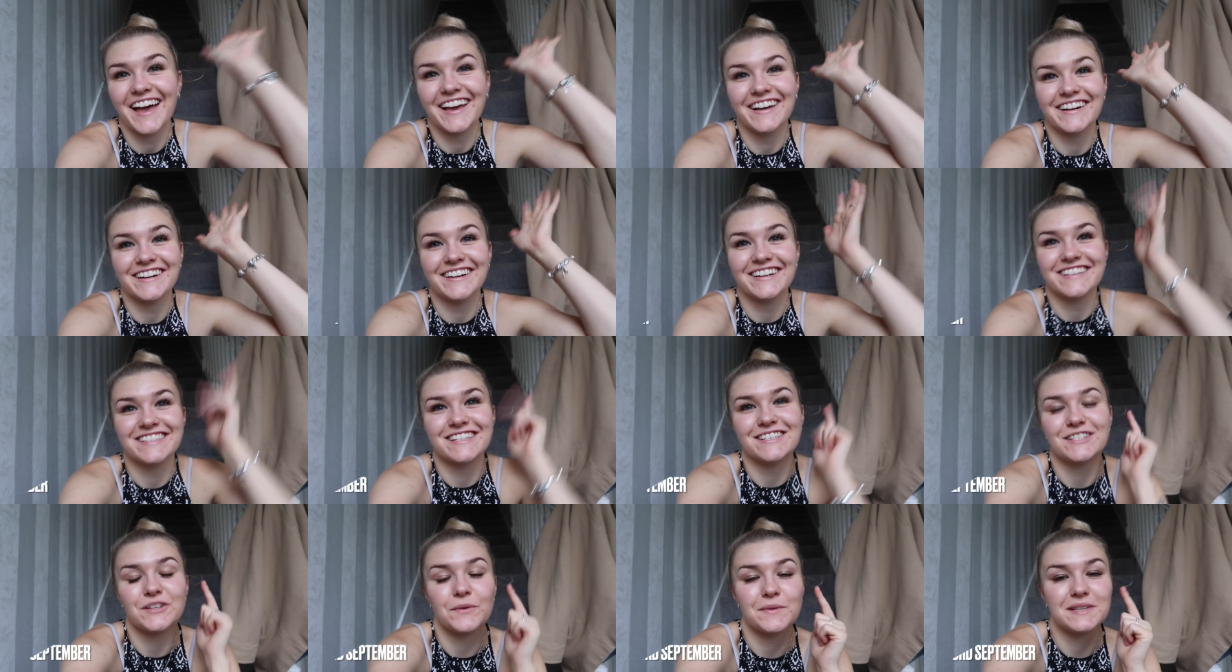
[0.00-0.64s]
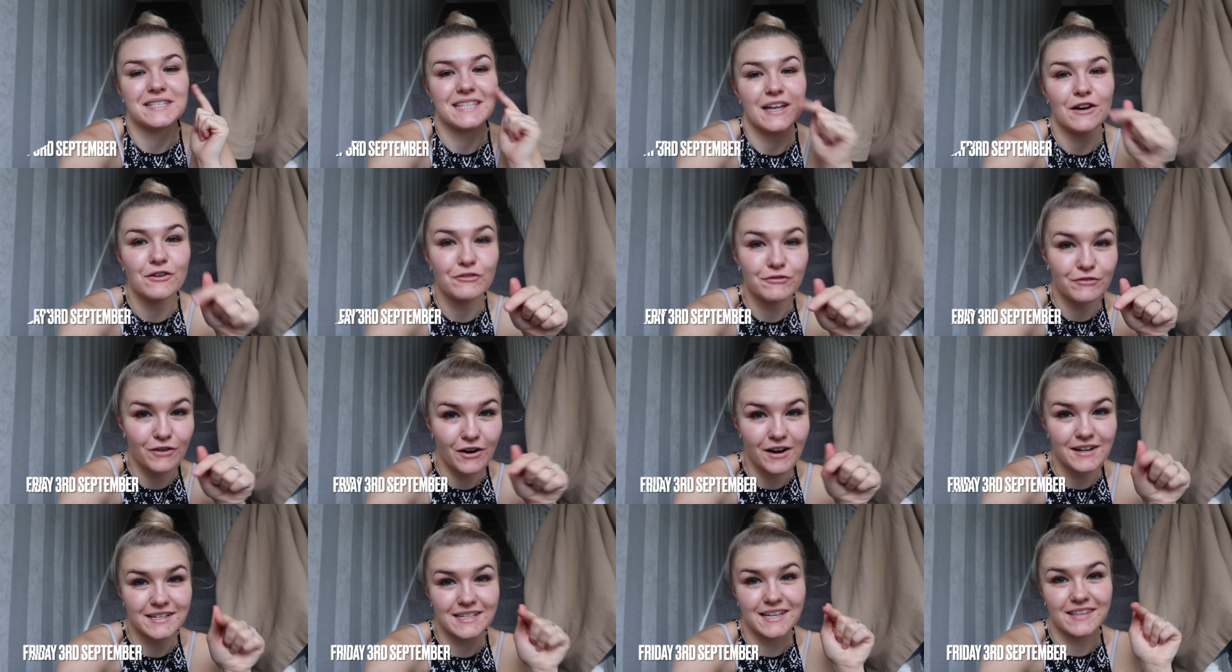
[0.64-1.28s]
Hey guys, so it's now
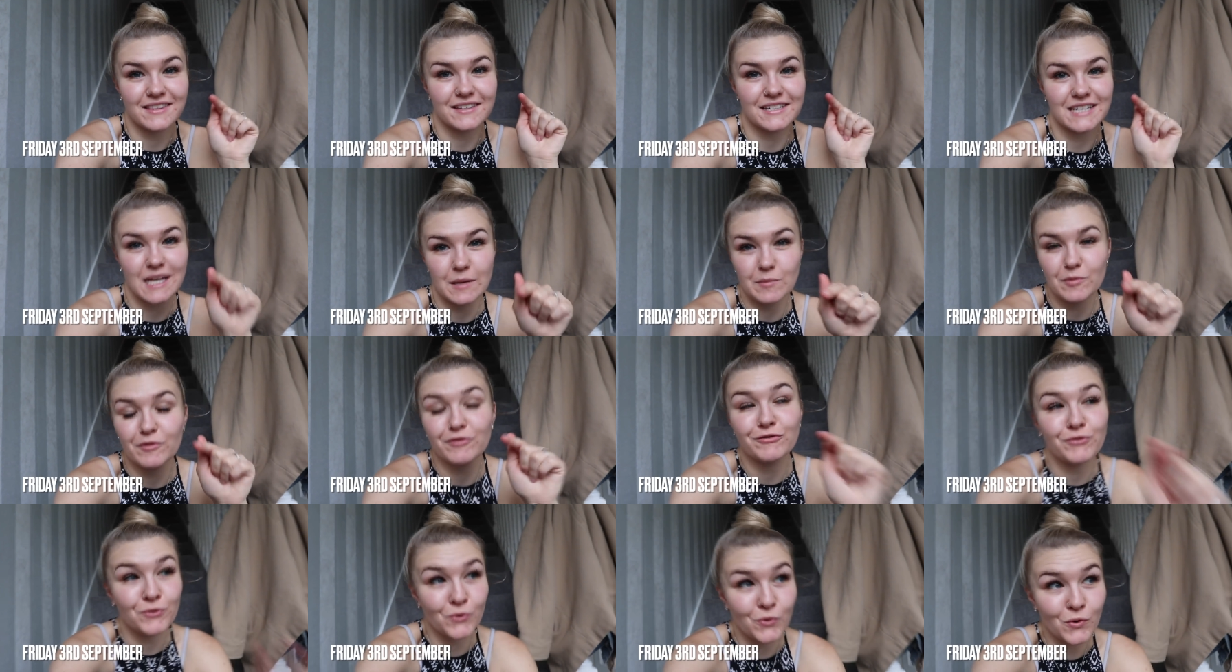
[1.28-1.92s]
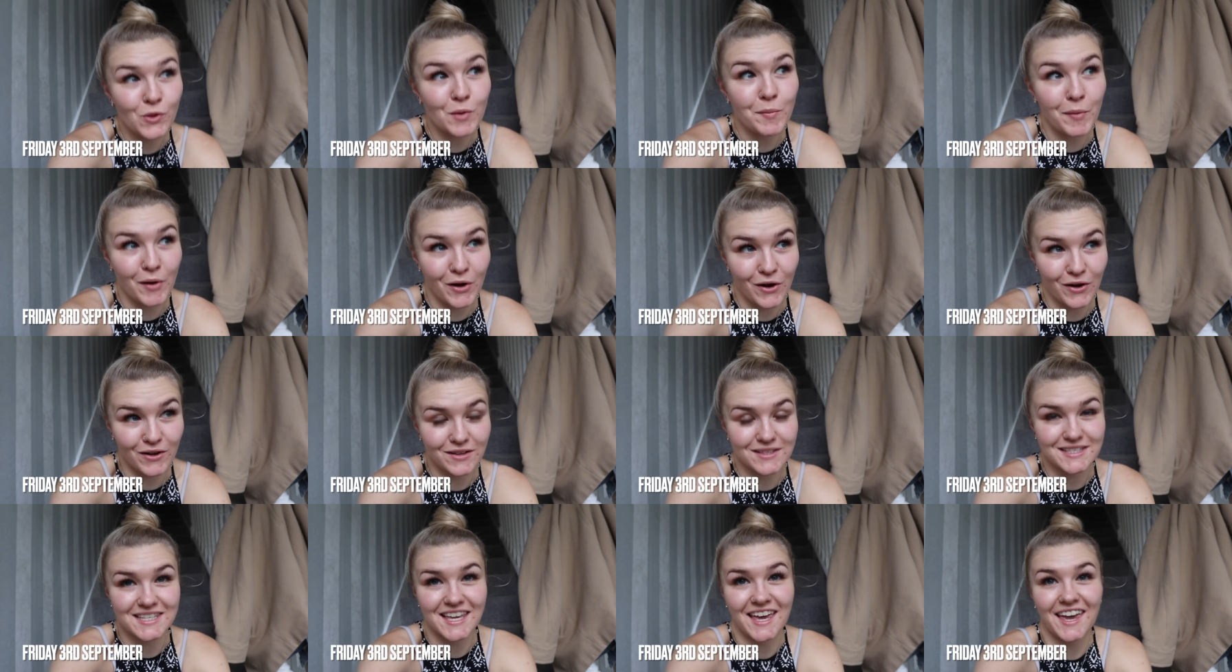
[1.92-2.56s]
Friday, the day before the
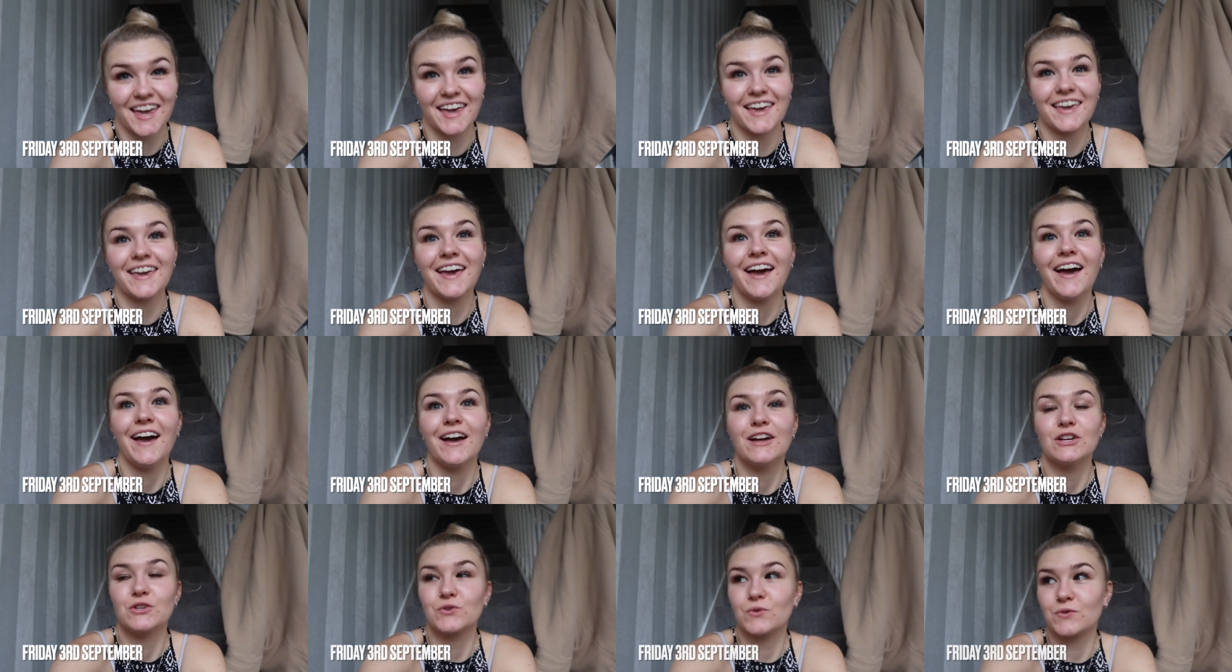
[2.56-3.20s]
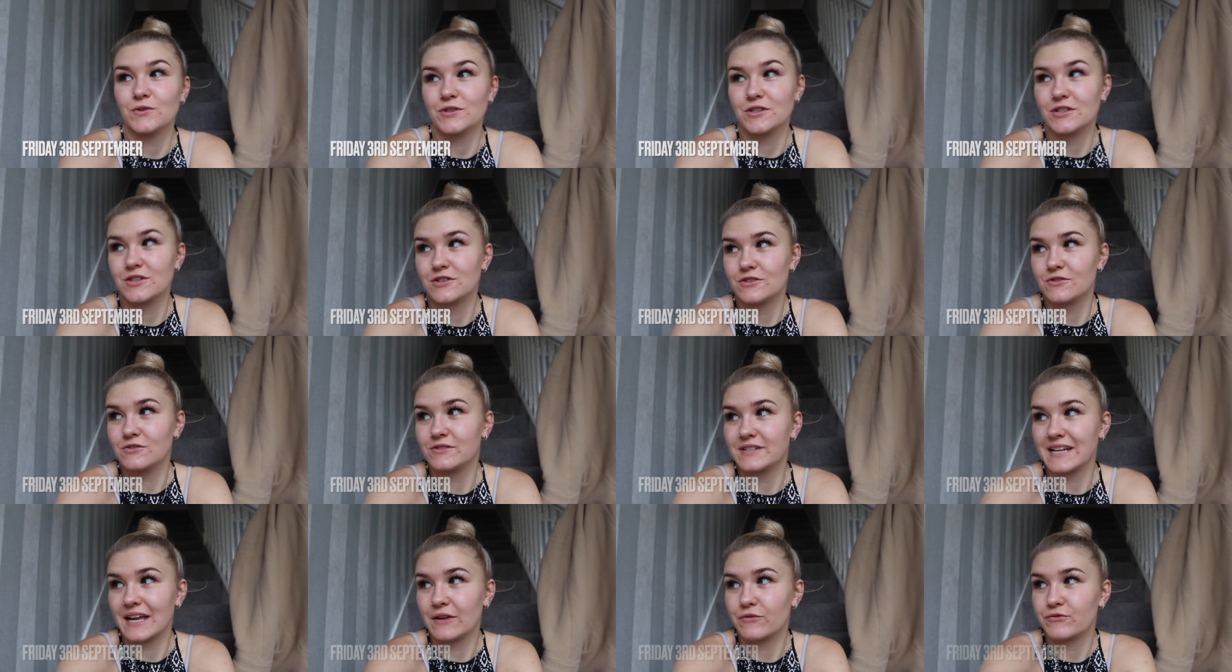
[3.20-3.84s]
party. George has just
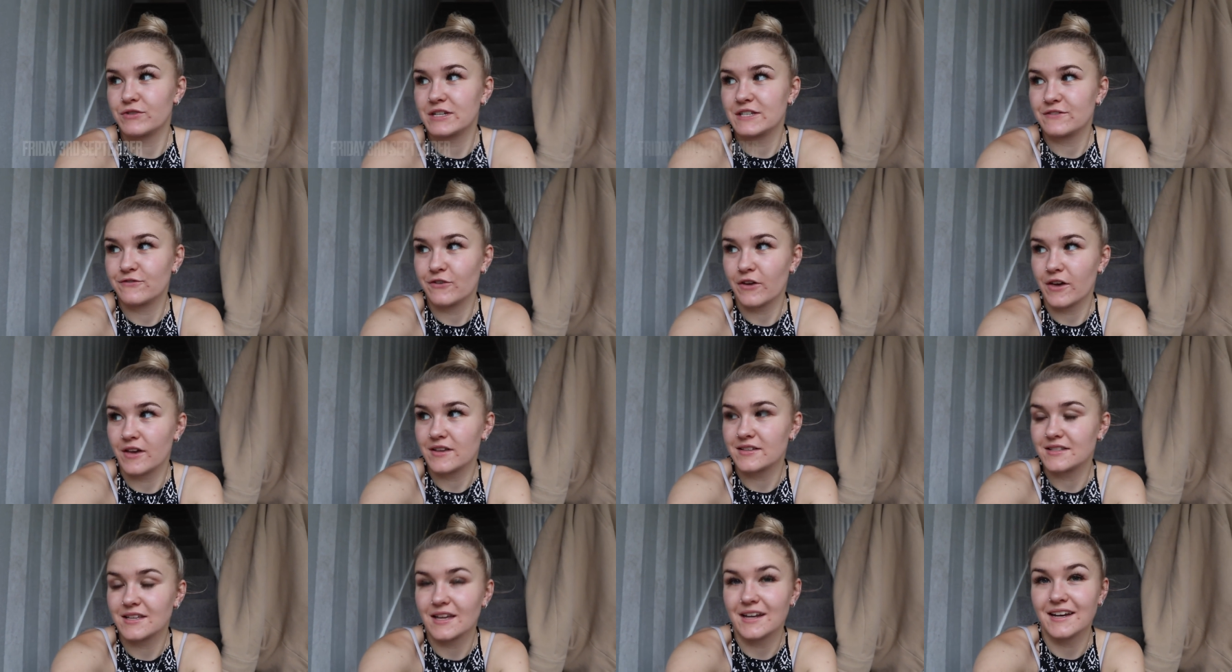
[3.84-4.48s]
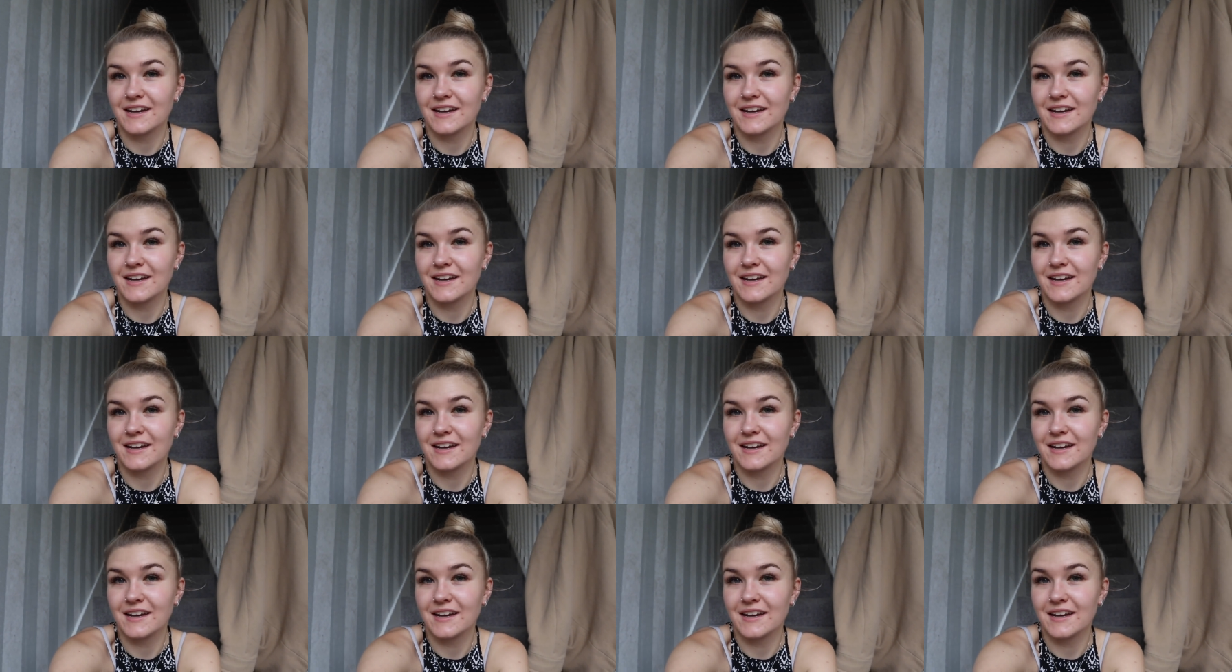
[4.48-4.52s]
gone down for his first